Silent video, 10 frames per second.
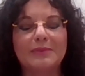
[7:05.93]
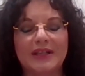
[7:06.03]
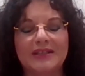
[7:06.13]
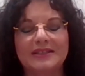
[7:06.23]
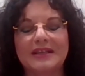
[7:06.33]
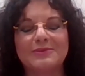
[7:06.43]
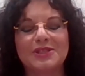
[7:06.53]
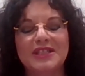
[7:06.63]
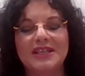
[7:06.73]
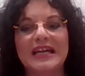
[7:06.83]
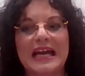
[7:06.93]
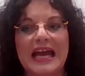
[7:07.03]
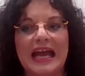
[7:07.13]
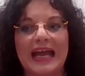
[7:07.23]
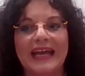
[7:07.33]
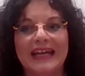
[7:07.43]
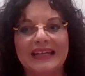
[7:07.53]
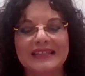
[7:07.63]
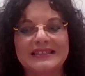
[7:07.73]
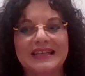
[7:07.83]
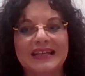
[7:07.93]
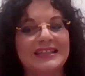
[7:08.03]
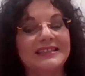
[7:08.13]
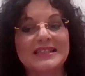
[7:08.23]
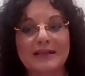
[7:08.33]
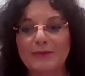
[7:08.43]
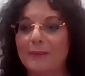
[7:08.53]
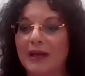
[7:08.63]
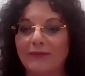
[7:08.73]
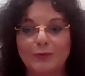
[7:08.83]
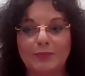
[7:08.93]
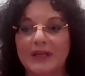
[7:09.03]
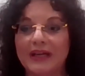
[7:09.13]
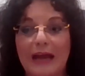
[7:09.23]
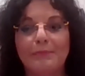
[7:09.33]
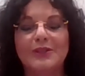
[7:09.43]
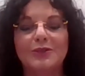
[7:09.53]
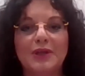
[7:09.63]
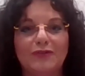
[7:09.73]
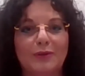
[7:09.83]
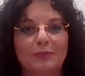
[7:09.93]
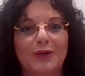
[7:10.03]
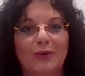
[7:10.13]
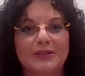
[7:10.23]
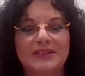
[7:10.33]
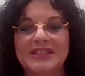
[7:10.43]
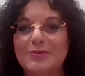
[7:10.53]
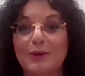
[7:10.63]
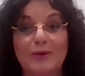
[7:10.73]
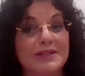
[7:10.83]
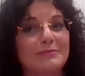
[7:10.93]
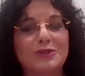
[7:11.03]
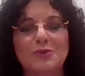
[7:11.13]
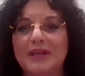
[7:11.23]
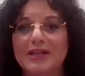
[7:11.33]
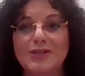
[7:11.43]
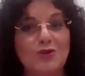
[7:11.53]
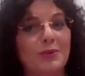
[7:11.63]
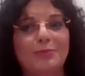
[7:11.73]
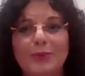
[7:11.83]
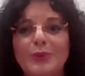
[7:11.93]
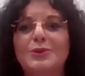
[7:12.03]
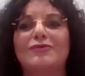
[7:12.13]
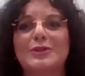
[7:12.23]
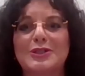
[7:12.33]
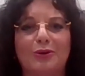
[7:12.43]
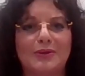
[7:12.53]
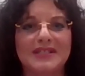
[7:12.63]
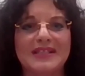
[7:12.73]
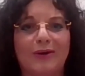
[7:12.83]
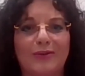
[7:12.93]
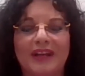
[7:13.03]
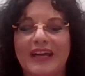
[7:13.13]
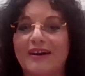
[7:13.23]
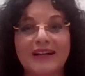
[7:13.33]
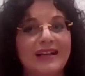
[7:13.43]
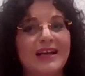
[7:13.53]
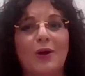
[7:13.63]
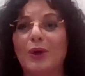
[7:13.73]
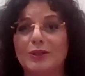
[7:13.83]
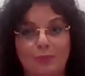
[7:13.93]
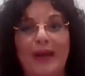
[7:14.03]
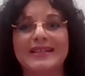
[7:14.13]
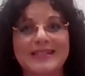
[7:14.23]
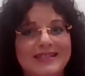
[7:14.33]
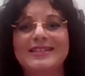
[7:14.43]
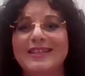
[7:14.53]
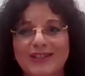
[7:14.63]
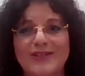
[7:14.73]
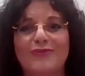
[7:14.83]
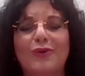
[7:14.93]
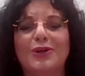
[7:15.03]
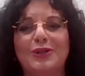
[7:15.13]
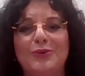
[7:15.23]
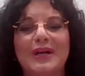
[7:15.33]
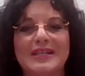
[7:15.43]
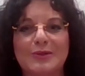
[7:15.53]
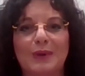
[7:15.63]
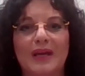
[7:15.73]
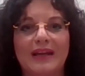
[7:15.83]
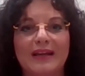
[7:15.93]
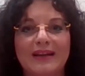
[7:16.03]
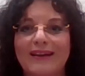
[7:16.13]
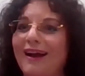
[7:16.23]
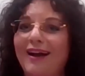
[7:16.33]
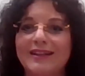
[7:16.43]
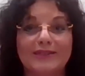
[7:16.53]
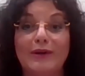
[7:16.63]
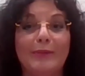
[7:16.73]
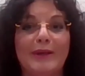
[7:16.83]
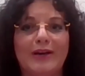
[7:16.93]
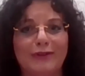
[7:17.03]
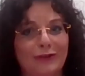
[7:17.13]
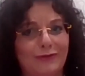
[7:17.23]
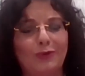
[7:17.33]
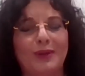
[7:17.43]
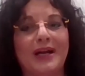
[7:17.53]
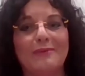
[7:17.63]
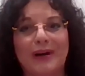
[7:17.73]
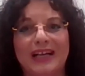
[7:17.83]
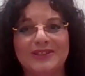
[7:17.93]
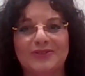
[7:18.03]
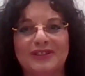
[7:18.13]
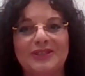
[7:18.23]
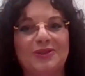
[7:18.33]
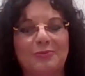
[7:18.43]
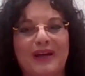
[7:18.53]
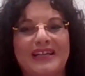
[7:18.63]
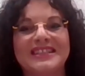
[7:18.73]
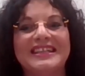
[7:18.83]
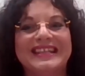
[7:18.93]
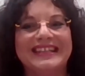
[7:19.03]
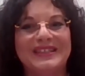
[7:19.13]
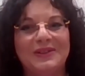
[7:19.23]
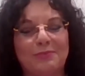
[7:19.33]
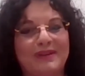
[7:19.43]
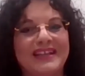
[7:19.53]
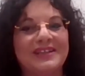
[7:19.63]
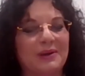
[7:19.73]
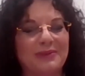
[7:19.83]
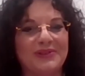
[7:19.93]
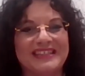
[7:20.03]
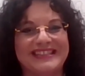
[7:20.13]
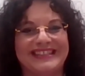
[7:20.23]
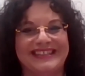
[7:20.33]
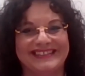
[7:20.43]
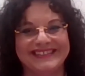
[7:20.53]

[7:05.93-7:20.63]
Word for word: Margit M.G. And uh, in the same time, I would be happy to hear from the audience because I'm sure there are so many beautiful stories out there, what pets did for you as well. And it will be lovely if you become part of the Your Pet, Your Pill community.